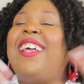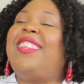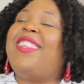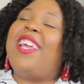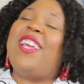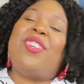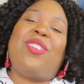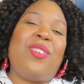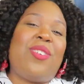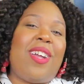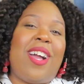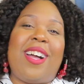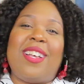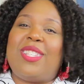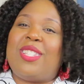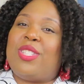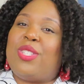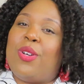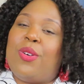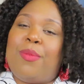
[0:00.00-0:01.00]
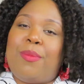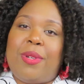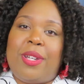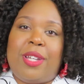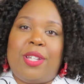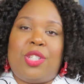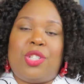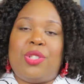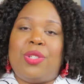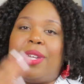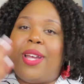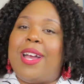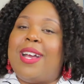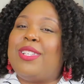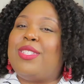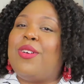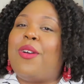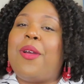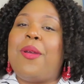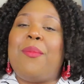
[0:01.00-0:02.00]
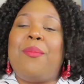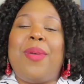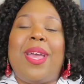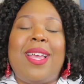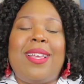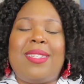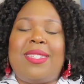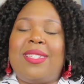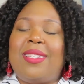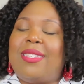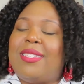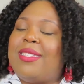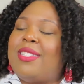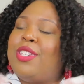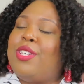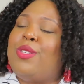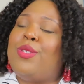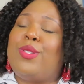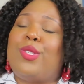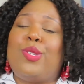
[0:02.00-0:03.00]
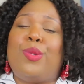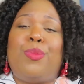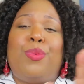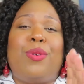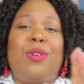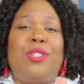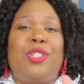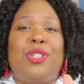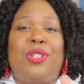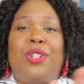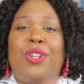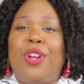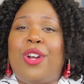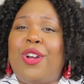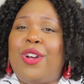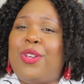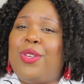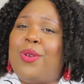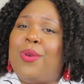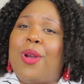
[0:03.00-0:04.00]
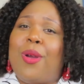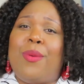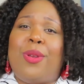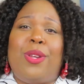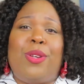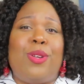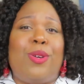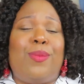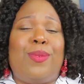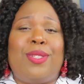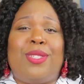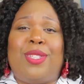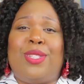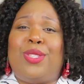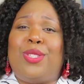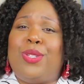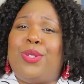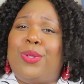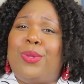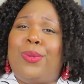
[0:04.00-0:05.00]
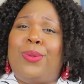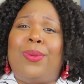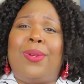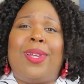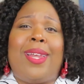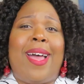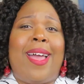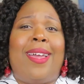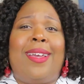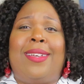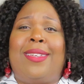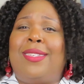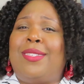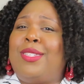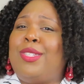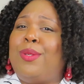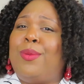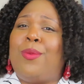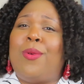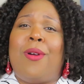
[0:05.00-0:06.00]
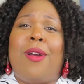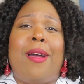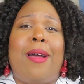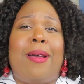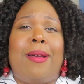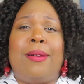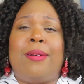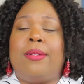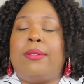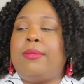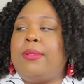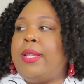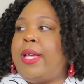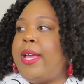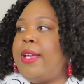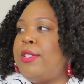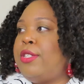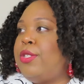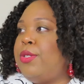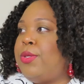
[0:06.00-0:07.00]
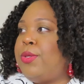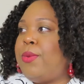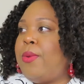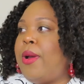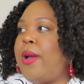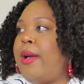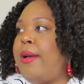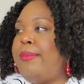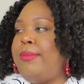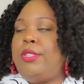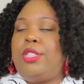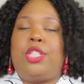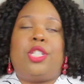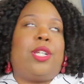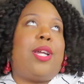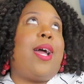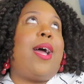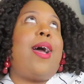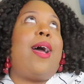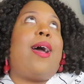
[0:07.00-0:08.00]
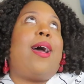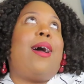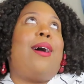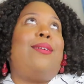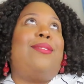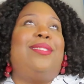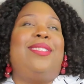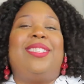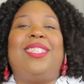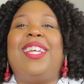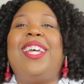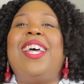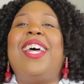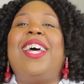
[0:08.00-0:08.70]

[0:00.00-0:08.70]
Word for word: I thank you guys so much. You guys are amazing. Continue to support your girl. You already know what to do. Like, subscribe, uh, like, subscribe, child.